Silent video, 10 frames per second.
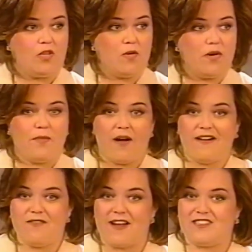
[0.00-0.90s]
You own a bar um,
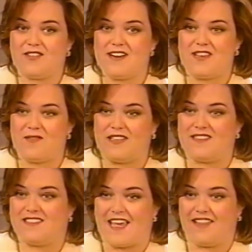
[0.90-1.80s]
and a um, restaurant, and you went
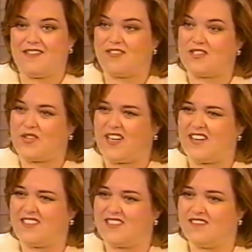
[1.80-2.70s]
sailing for two years.
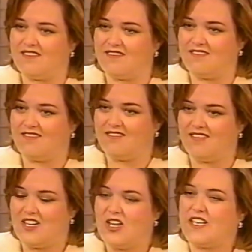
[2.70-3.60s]
Yeah, and um,
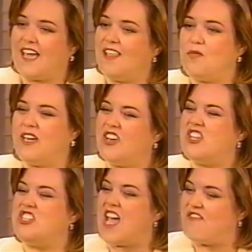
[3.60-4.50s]
we have Kelly, a micro we
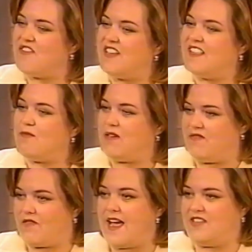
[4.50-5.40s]
could definitely brewery. be
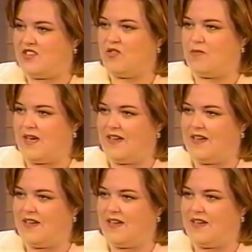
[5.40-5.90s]
friends, you and See, me.